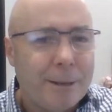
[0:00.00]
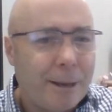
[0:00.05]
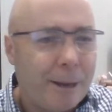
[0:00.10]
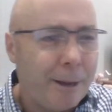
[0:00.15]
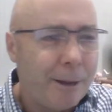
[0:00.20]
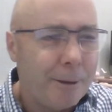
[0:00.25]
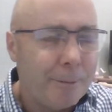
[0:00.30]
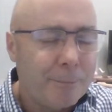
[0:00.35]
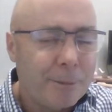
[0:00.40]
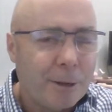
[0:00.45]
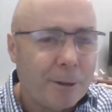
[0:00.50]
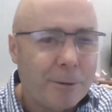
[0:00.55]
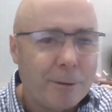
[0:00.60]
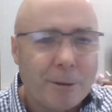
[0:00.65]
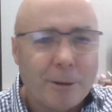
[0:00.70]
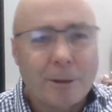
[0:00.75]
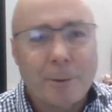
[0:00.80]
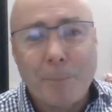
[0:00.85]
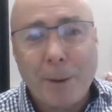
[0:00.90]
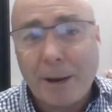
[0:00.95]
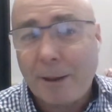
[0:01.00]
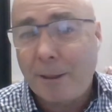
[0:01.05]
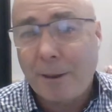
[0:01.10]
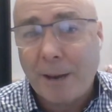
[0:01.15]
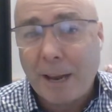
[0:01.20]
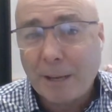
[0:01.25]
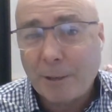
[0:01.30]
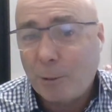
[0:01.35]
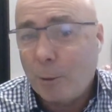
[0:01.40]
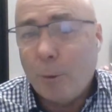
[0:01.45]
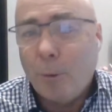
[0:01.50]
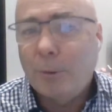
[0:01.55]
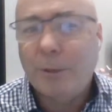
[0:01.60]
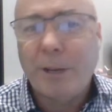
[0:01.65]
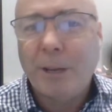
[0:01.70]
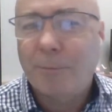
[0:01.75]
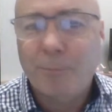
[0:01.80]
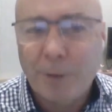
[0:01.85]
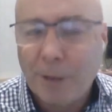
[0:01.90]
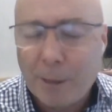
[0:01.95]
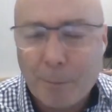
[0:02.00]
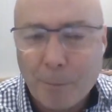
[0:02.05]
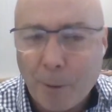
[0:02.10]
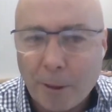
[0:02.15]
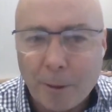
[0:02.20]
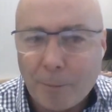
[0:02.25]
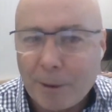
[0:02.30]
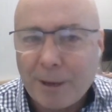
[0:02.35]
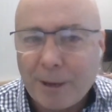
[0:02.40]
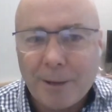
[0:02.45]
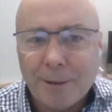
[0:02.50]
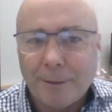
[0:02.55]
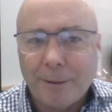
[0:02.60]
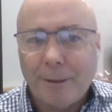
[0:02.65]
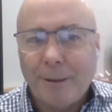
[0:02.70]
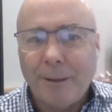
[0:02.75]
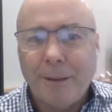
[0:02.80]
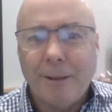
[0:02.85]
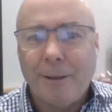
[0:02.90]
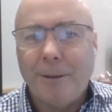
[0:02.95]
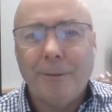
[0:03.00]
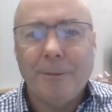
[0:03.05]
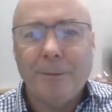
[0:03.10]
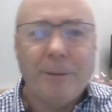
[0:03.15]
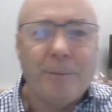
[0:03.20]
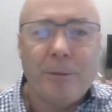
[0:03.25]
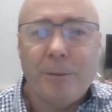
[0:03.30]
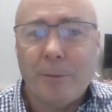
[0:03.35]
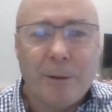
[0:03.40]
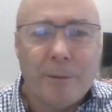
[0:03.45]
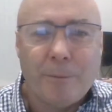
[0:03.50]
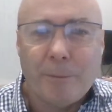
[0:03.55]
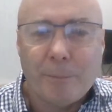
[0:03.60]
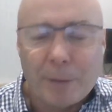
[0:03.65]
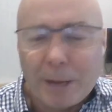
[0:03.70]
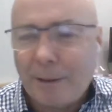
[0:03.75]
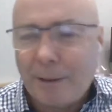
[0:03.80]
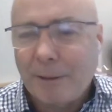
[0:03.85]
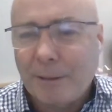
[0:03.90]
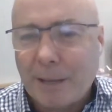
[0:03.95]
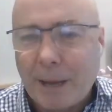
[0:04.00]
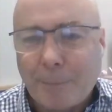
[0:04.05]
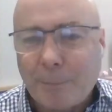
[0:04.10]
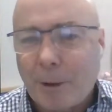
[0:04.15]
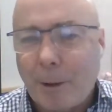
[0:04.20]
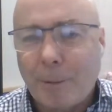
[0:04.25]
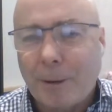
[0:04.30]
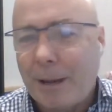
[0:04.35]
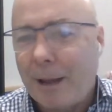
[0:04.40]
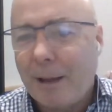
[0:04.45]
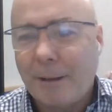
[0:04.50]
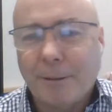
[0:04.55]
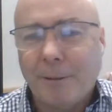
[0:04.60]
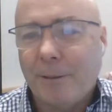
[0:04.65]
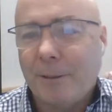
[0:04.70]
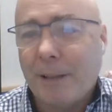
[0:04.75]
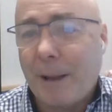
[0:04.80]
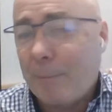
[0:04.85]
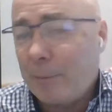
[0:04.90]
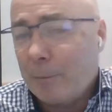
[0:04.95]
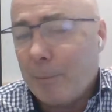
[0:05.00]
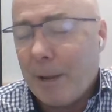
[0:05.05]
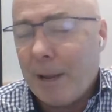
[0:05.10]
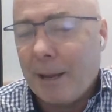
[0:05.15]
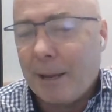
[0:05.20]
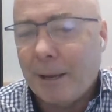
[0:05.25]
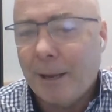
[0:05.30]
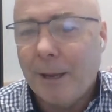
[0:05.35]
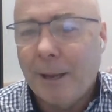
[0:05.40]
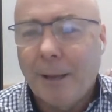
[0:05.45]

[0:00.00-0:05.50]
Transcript: your competitor next door, doesn't really bother me if I'm getting the same type of car to the same spec.